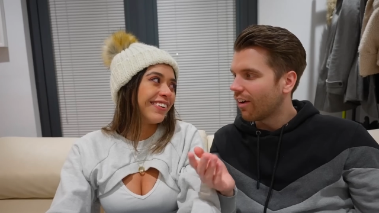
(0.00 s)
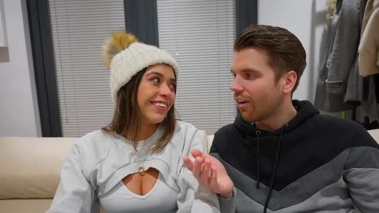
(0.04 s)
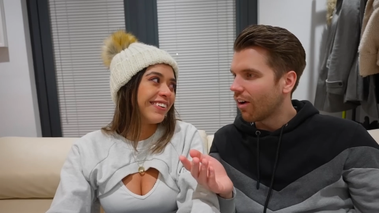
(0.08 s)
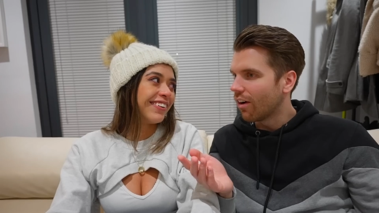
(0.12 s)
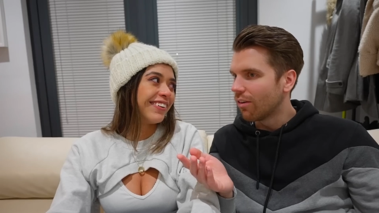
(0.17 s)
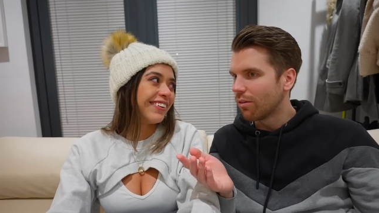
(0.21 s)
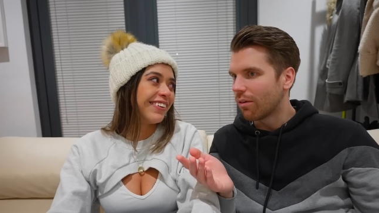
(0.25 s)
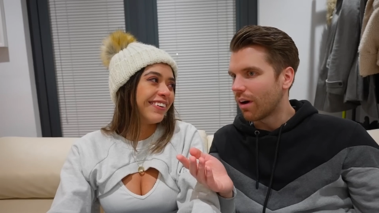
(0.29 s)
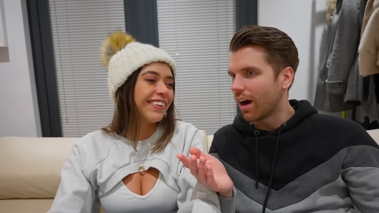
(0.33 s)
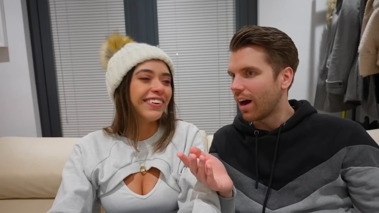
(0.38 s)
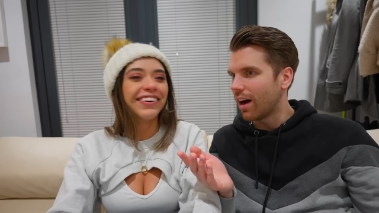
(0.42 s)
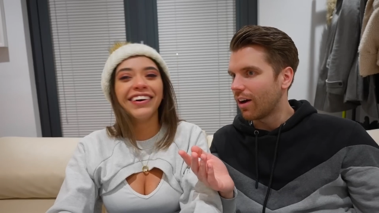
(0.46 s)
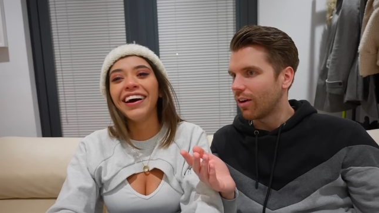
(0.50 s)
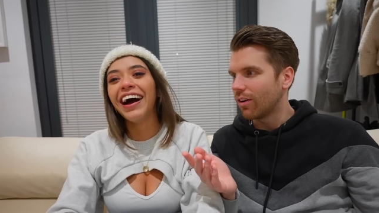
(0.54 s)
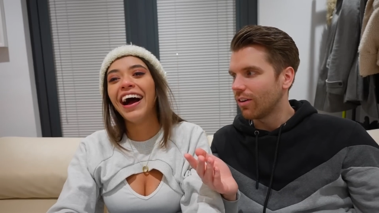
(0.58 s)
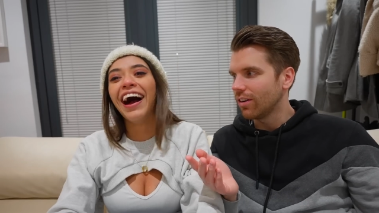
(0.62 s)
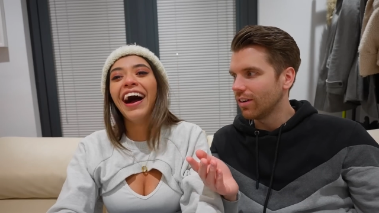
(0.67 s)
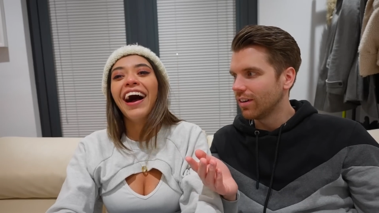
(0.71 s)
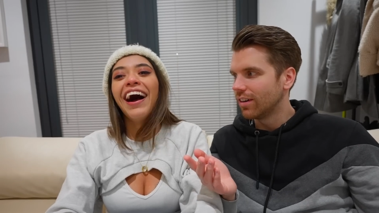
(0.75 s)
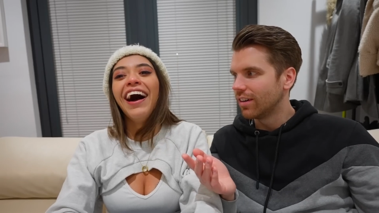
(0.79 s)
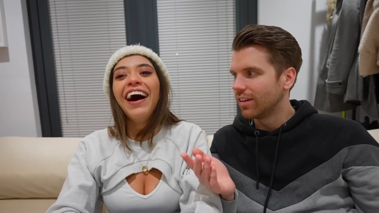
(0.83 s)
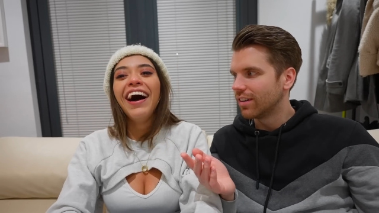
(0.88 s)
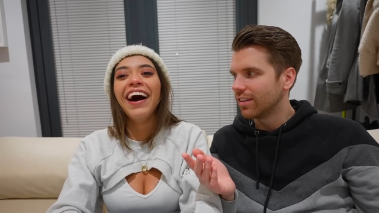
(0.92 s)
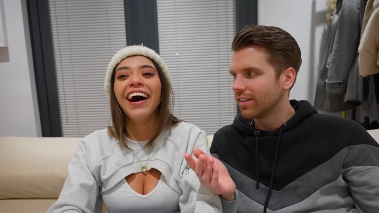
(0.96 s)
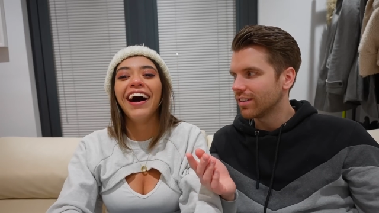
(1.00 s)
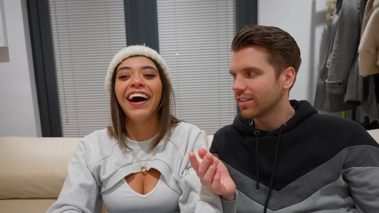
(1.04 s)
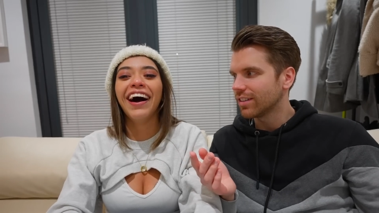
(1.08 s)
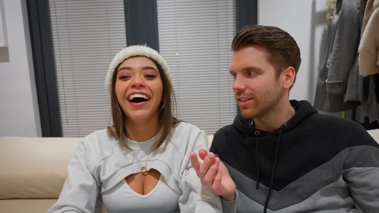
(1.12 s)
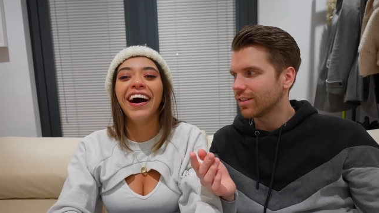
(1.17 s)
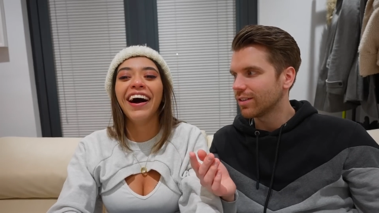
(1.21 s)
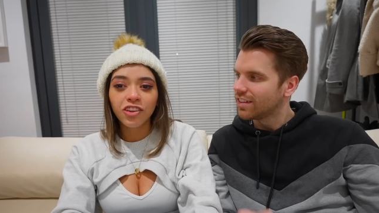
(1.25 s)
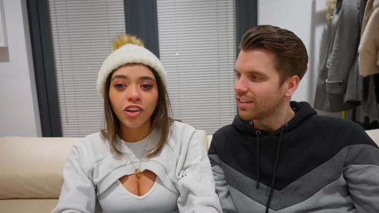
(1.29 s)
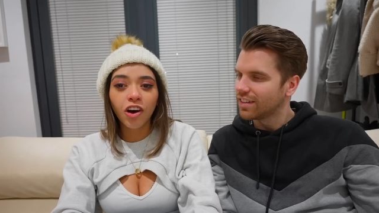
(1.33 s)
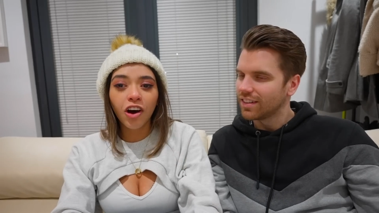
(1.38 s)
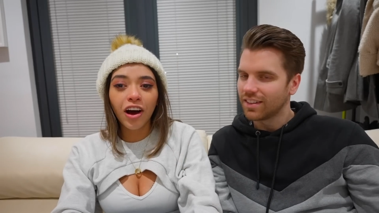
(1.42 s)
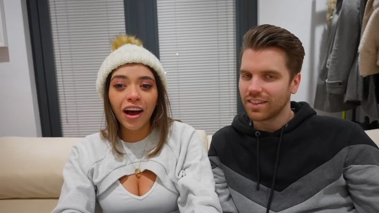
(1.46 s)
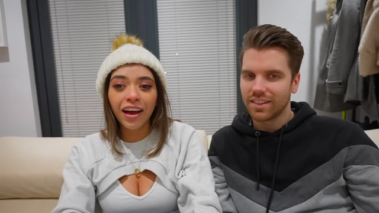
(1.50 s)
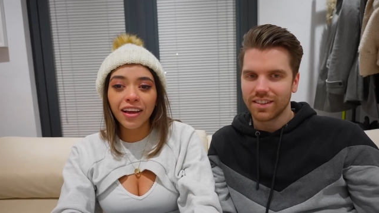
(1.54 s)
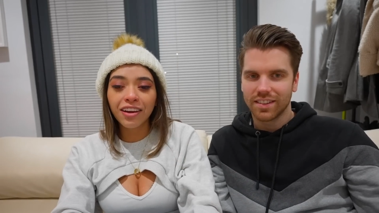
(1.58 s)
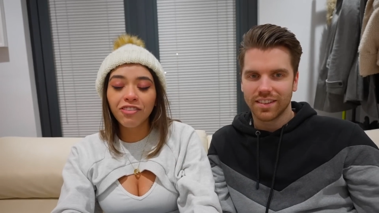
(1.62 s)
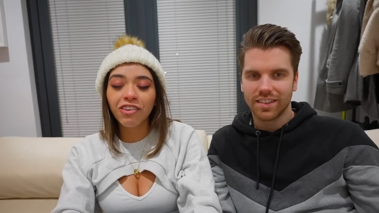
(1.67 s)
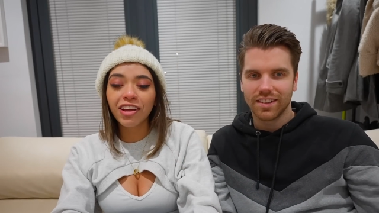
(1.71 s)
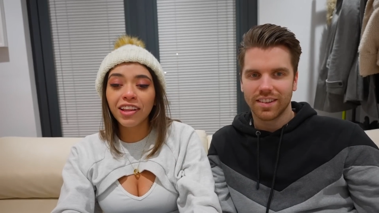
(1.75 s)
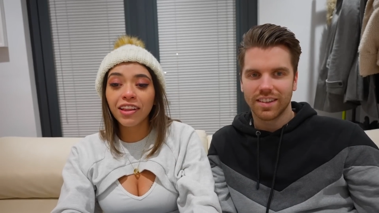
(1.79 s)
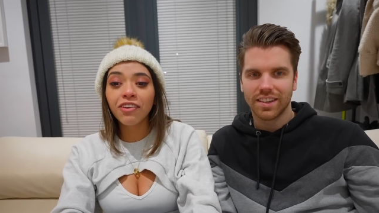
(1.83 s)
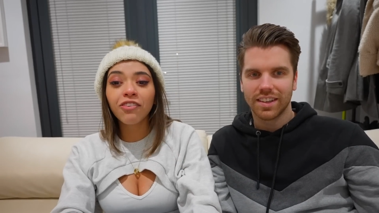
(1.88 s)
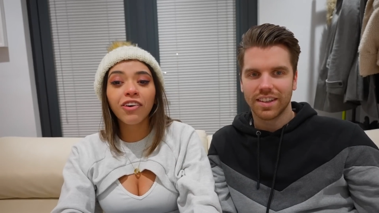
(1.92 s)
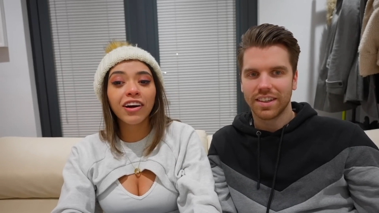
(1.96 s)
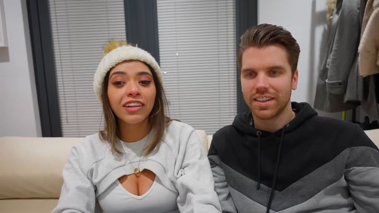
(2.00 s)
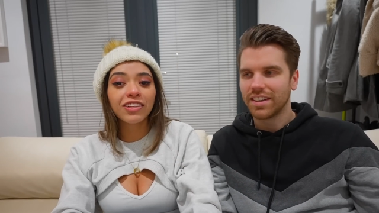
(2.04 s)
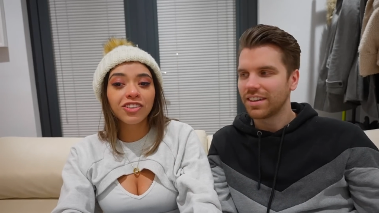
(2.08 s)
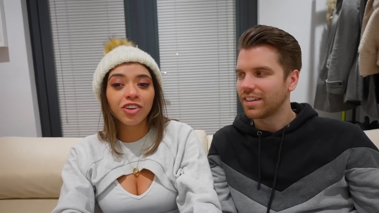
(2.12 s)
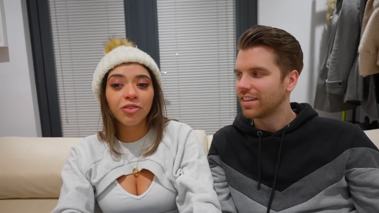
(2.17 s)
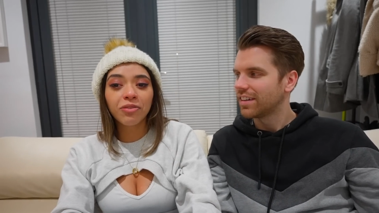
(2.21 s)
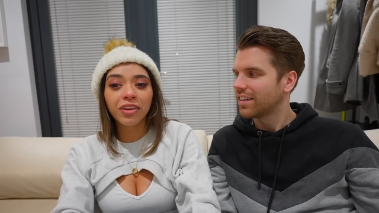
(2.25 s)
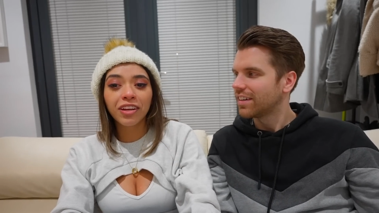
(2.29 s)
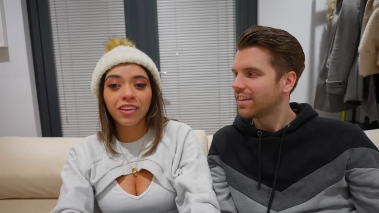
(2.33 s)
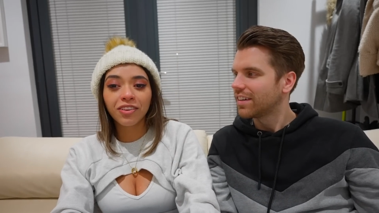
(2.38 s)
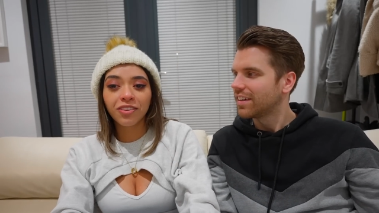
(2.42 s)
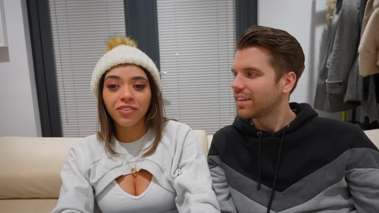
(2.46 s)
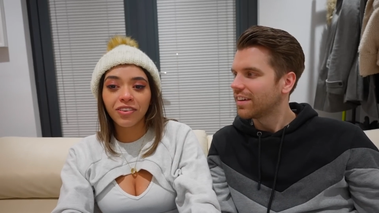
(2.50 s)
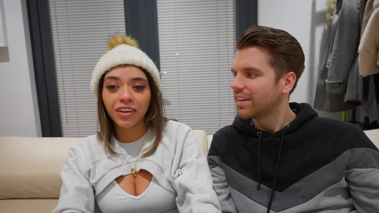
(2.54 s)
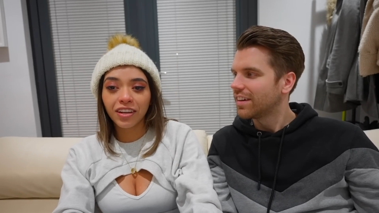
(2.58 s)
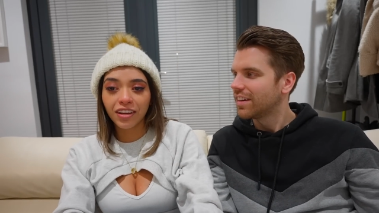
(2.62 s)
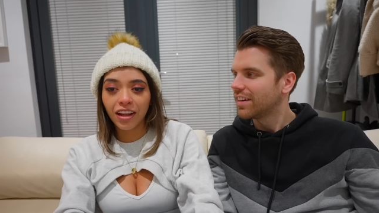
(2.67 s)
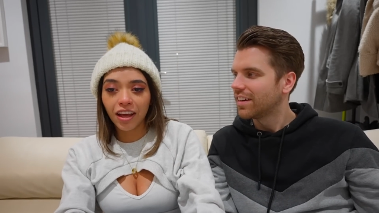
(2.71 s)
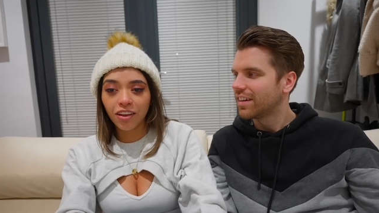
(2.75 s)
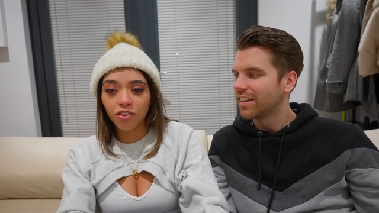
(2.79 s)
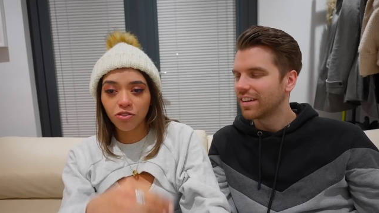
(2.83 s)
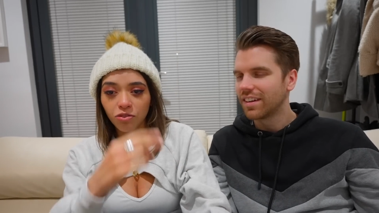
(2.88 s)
Speaker 1: Oh wow. no, I really want Germany to win. I